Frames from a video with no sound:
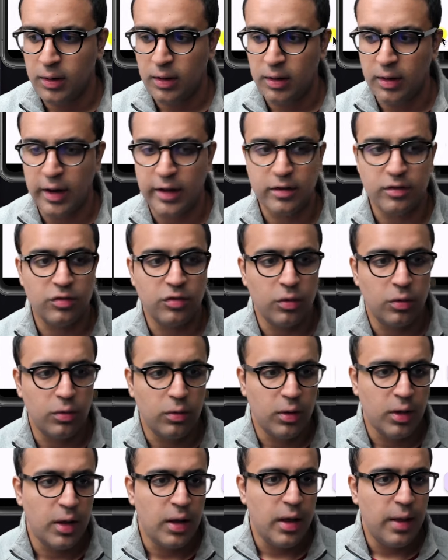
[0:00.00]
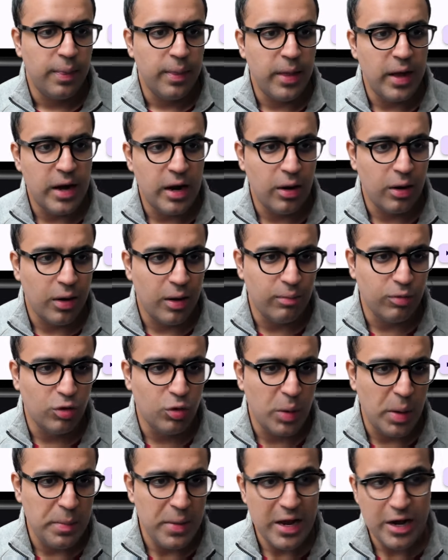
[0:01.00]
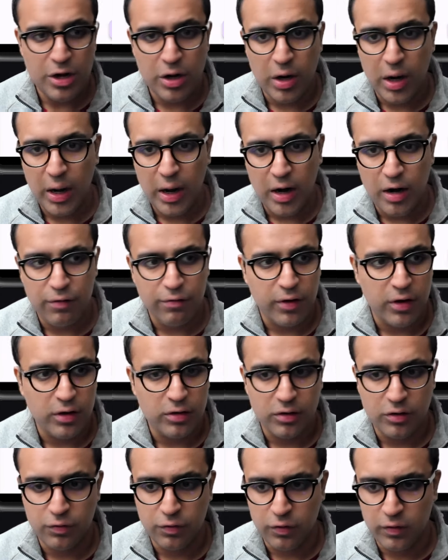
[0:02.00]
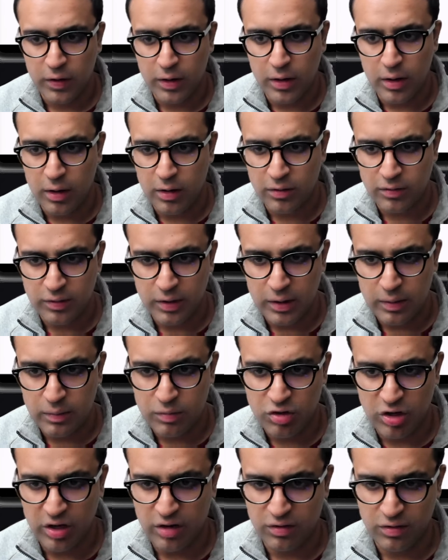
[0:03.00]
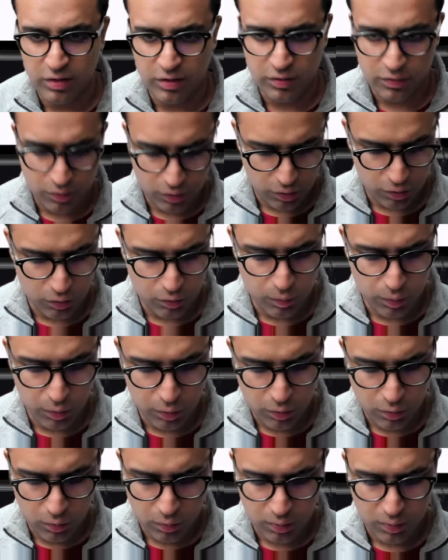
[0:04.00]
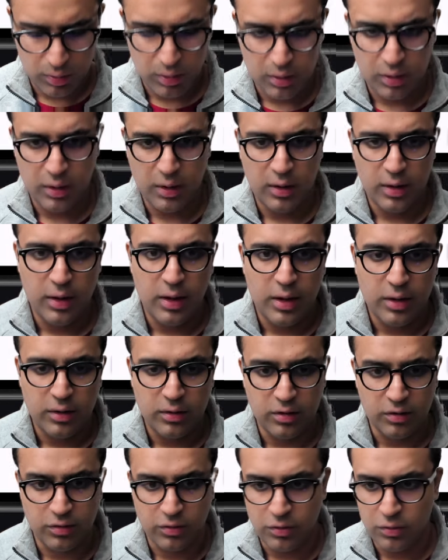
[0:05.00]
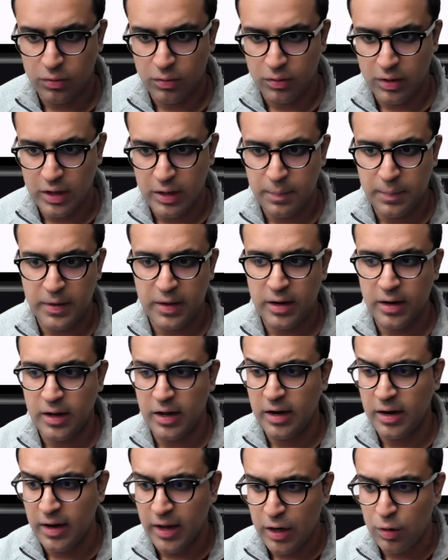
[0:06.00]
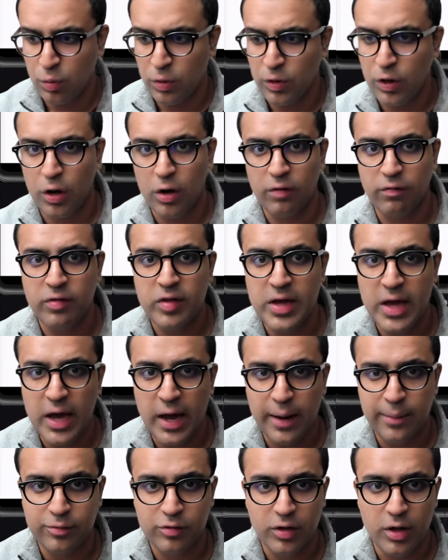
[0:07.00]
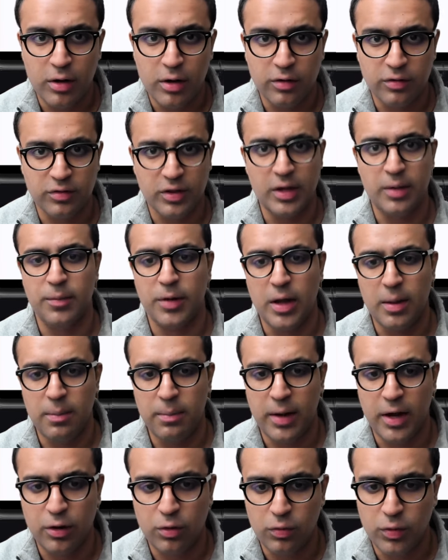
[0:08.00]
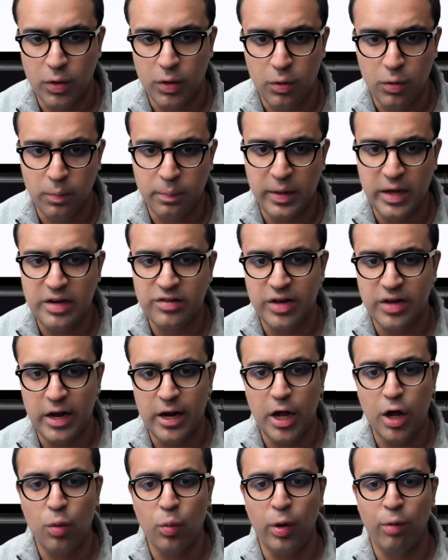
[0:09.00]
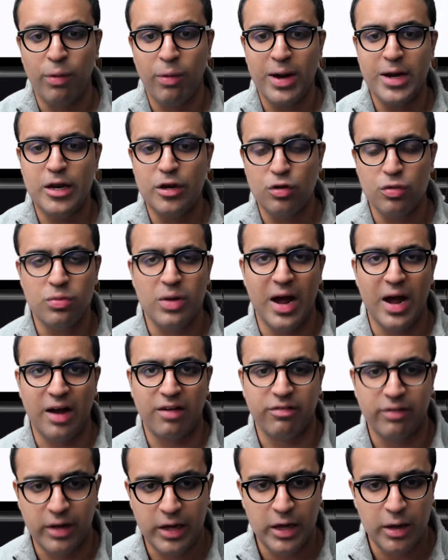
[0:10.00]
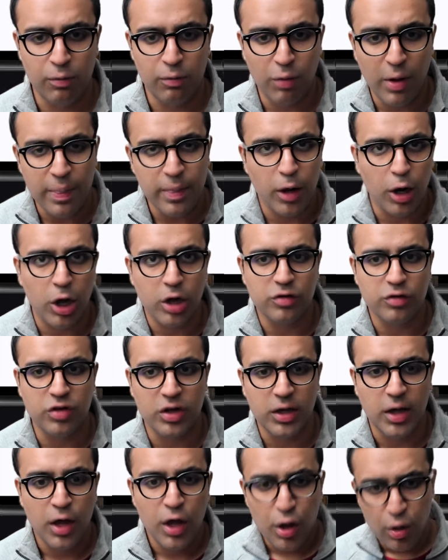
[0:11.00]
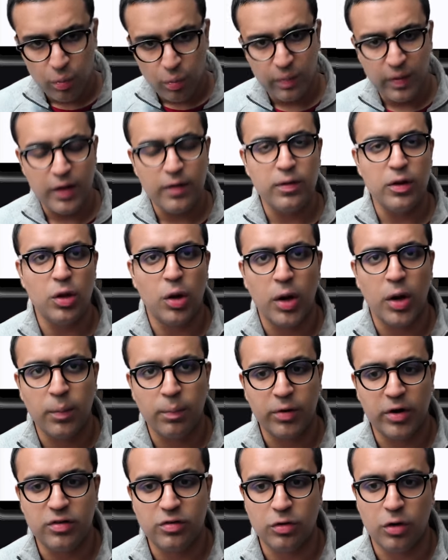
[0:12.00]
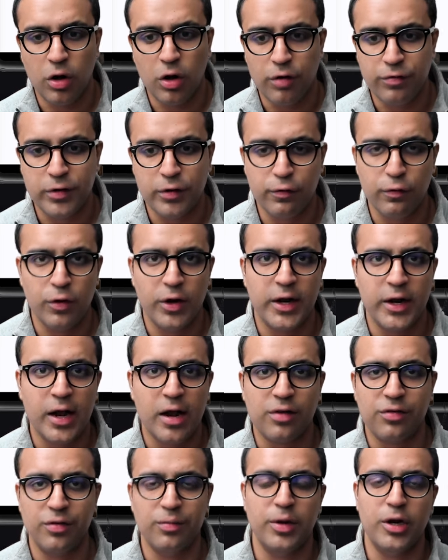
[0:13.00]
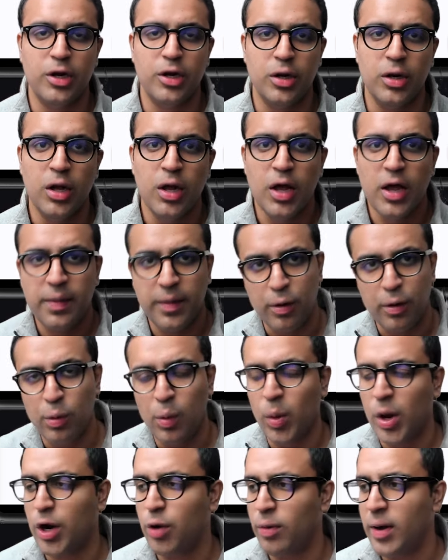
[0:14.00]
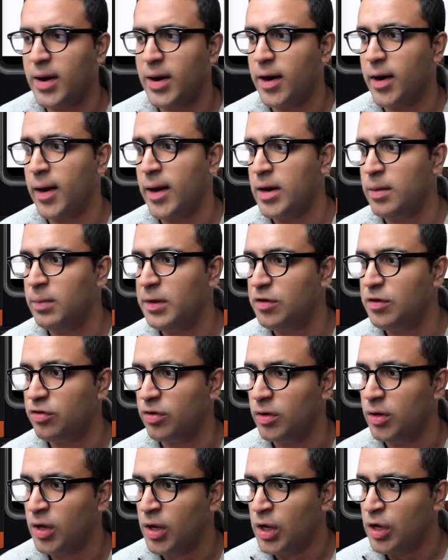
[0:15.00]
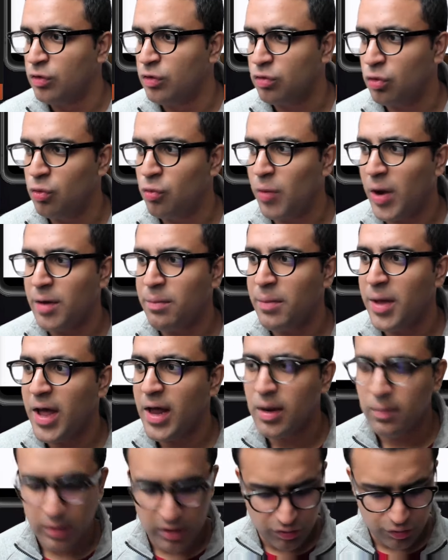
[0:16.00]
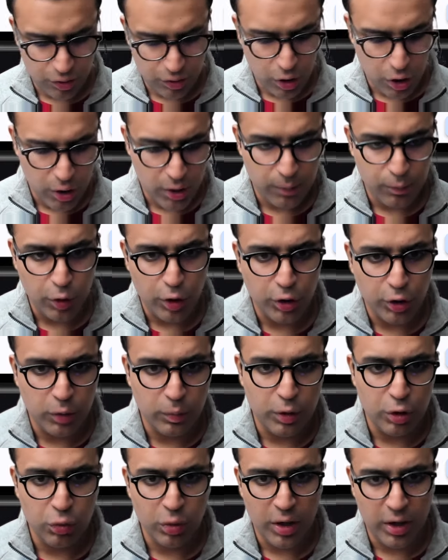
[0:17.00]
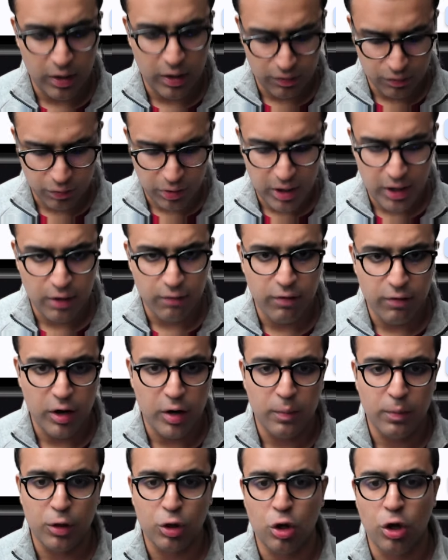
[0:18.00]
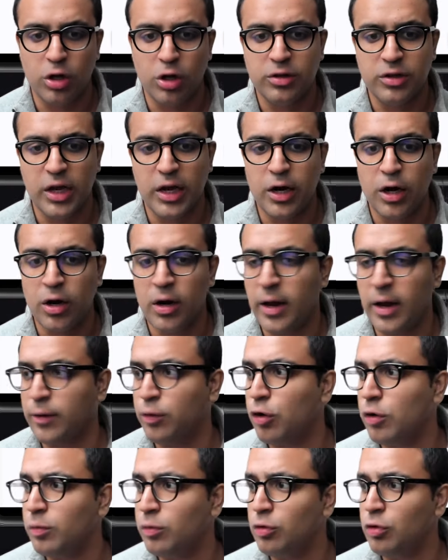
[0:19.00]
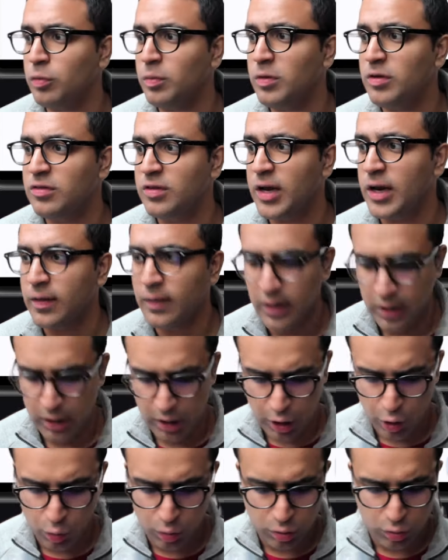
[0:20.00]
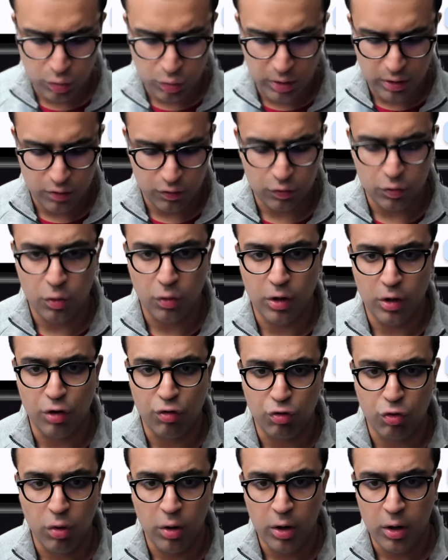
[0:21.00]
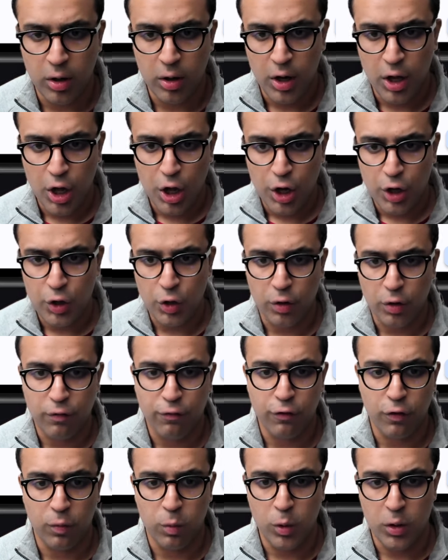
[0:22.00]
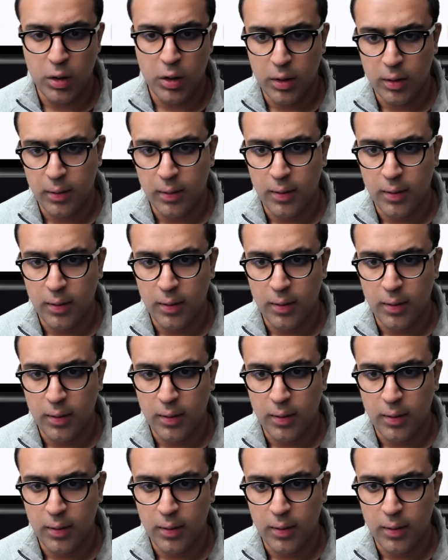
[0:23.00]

like so. Then I'll come to my main.dart file just for the color scheme, change this to blue, just to keep it in line with all of the app's color scheme, come back to the home page, and now we're ready to actually run the logic within the onPress of our floating action button that we want to run our animation. So to run my animation, all I'm going to be doing is creating a variable called ticker, and I'm going to be setting that equal to _controller.forward.